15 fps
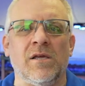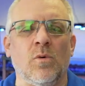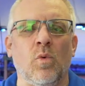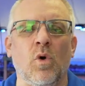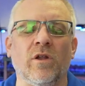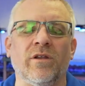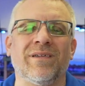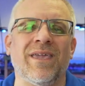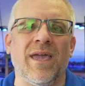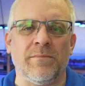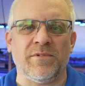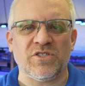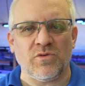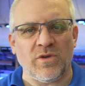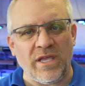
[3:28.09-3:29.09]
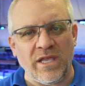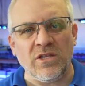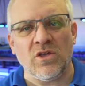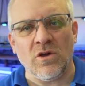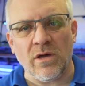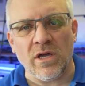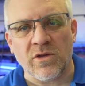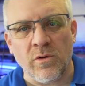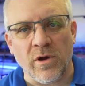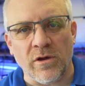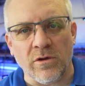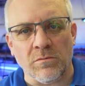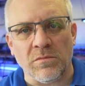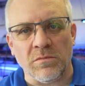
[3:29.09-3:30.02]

water chemistry in your aquarium.